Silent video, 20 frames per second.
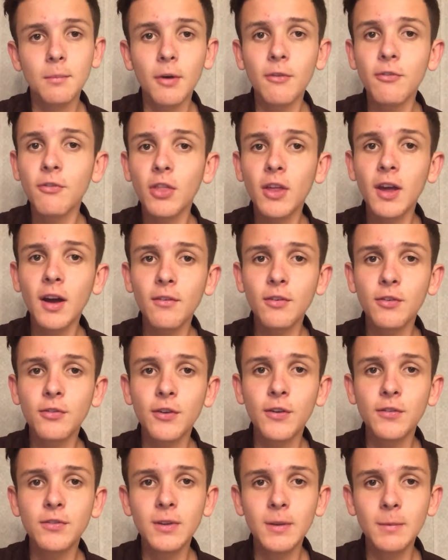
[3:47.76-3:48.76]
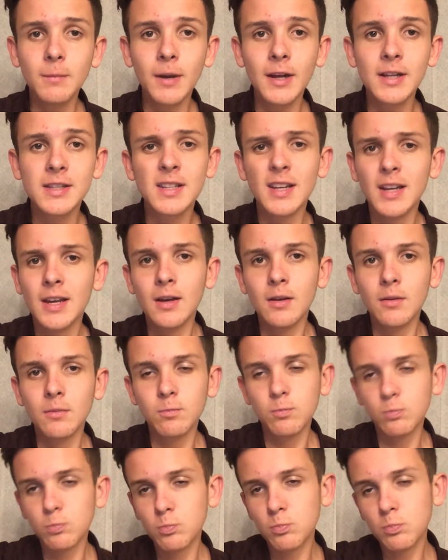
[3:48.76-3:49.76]
But for the other 15 minutes,
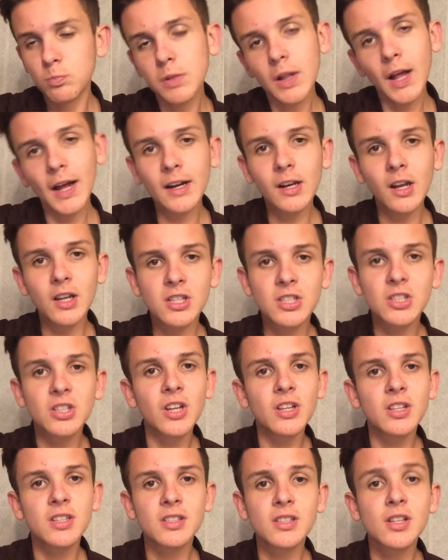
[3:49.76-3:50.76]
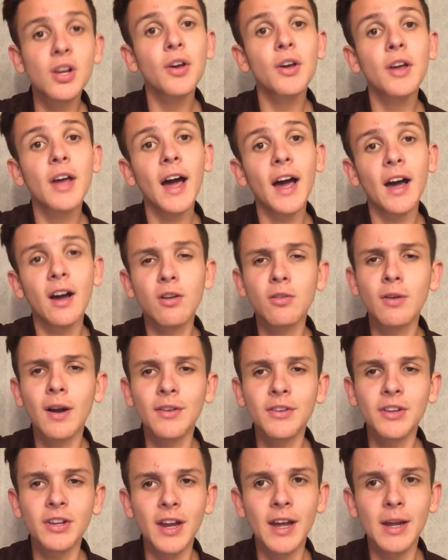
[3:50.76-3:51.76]
lacklustre to get
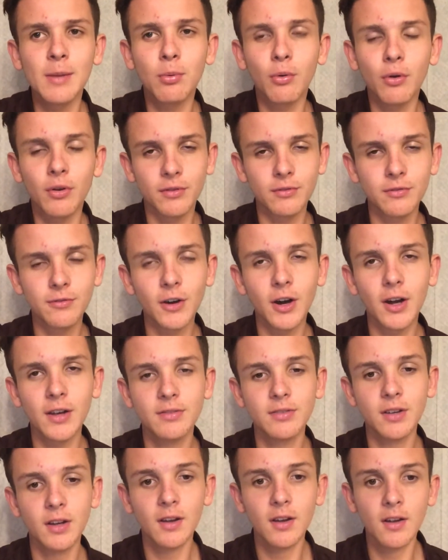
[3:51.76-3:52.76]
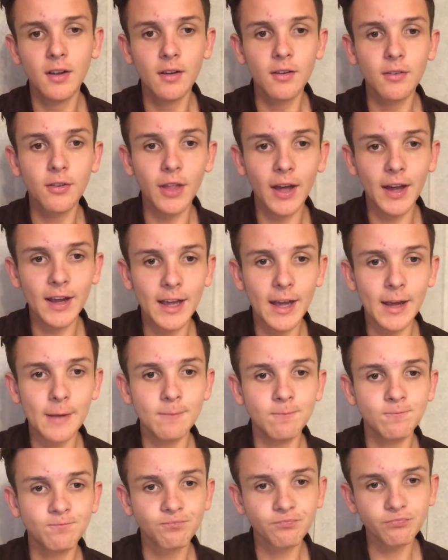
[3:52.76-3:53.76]
around an 8.5 for that
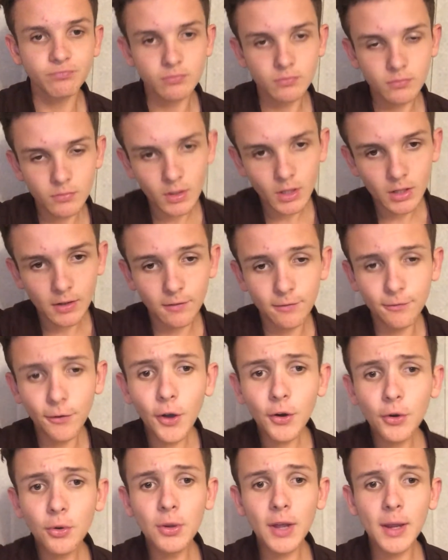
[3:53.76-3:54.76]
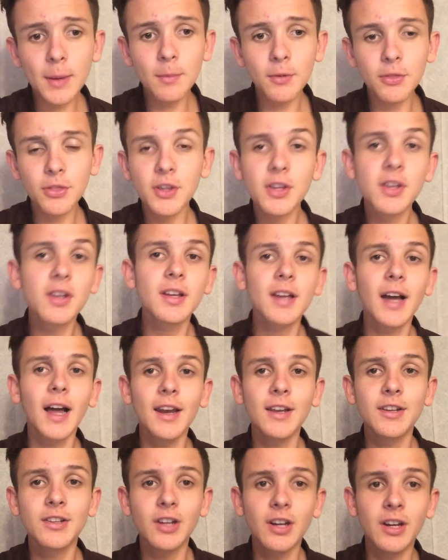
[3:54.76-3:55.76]
game. Final game of the
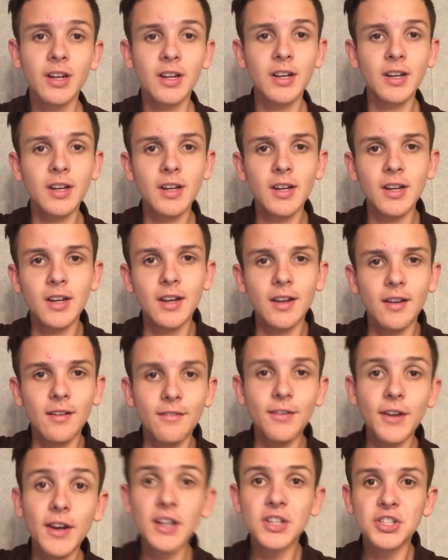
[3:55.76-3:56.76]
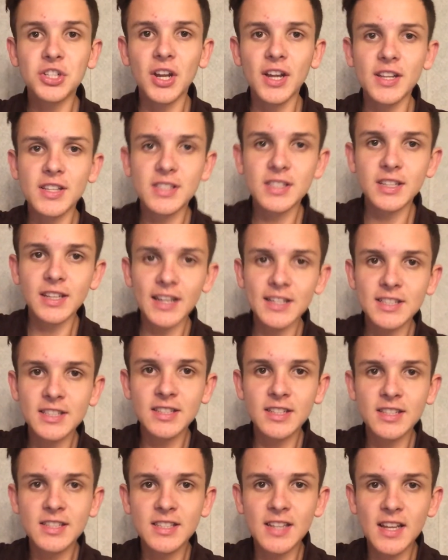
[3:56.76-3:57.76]
calendar, finish against
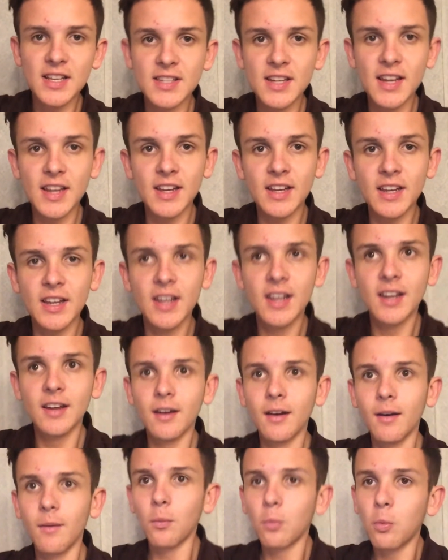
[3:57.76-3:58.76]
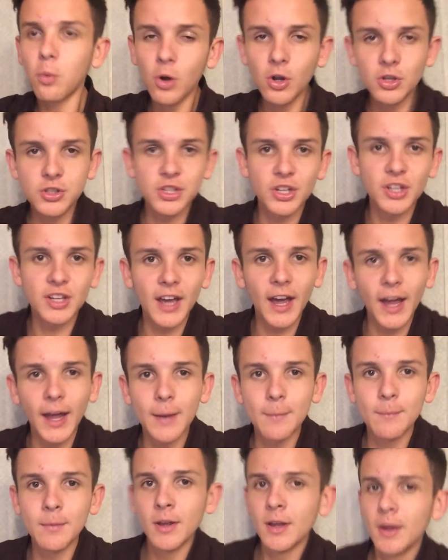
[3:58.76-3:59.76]
Leicester City. What a
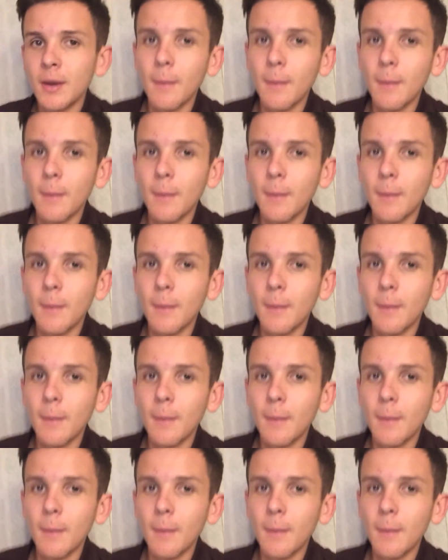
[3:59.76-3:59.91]
game.